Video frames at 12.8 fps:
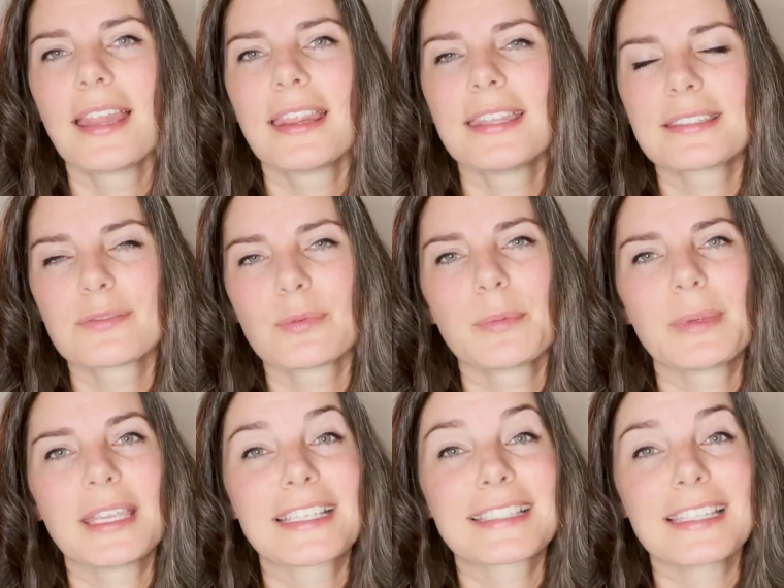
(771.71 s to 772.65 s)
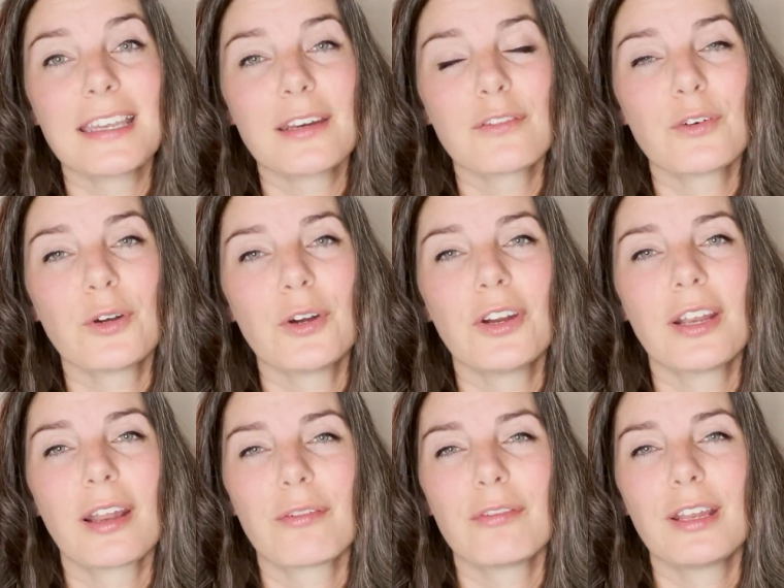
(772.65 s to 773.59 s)
This will be exciting for her,
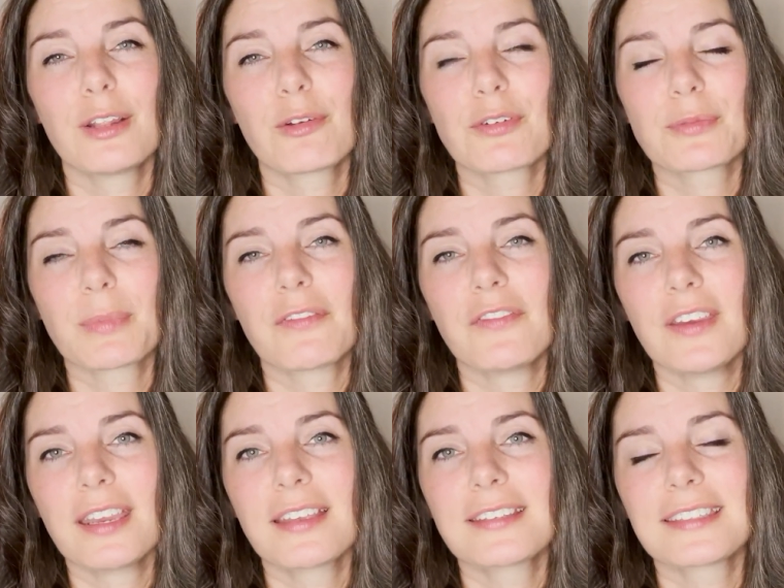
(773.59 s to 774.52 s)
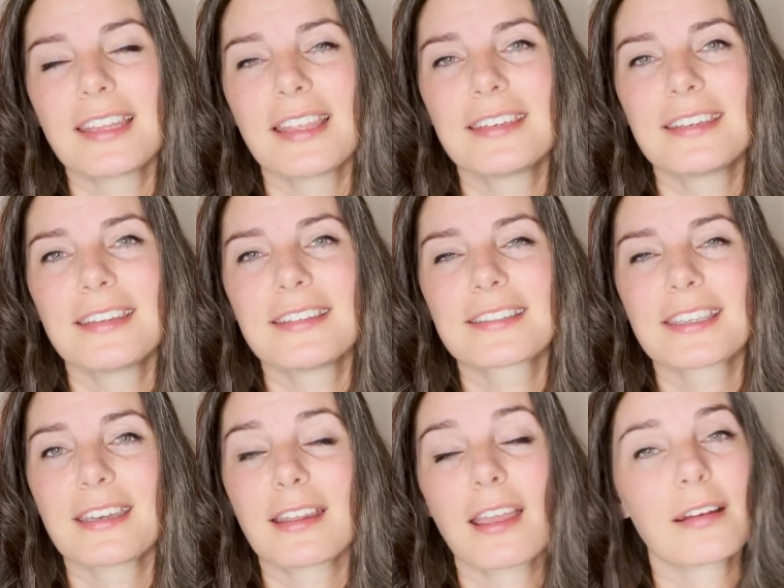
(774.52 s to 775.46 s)
and I really cross my fingers that this
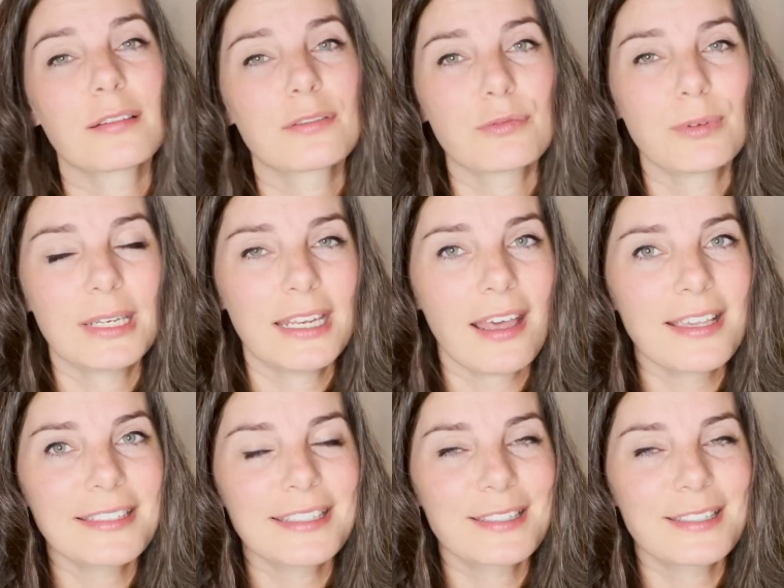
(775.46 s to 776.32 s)
kindergarten is really nice.